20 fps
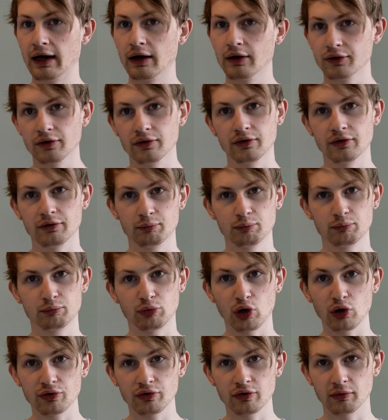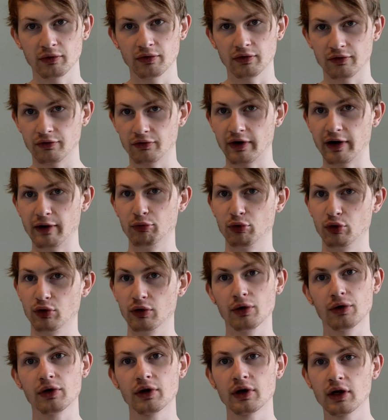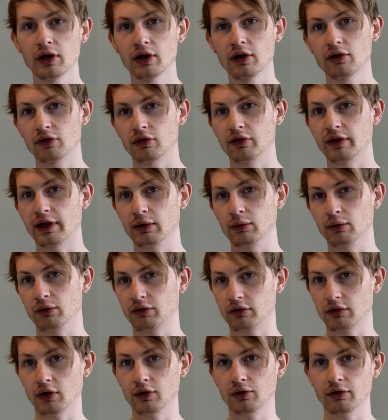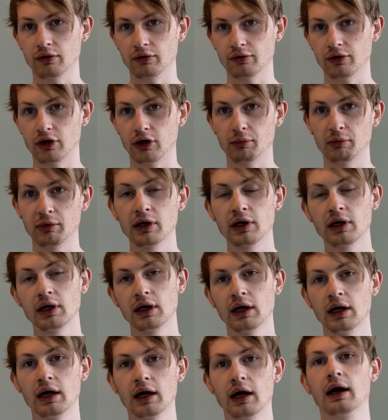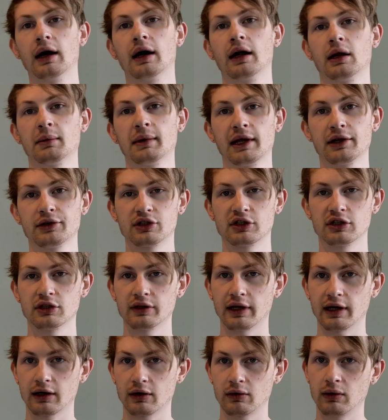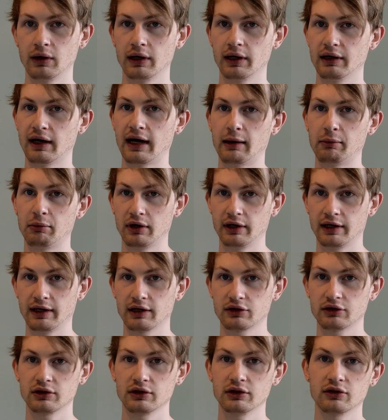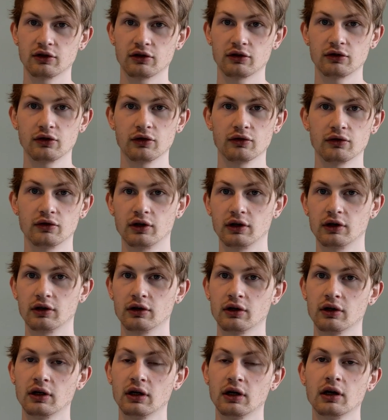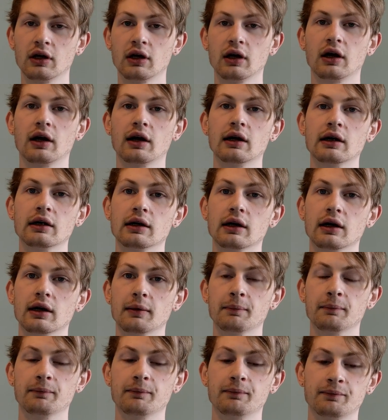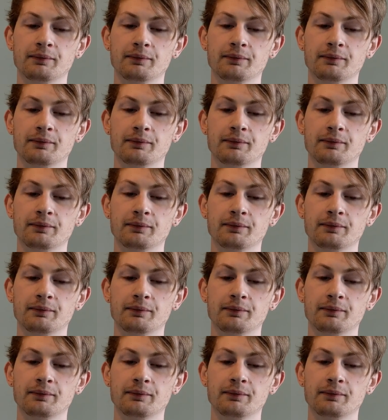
out of the bottom of the fretboard so that it will slot on top. And I managed to do that quite happily actually, just using a, um,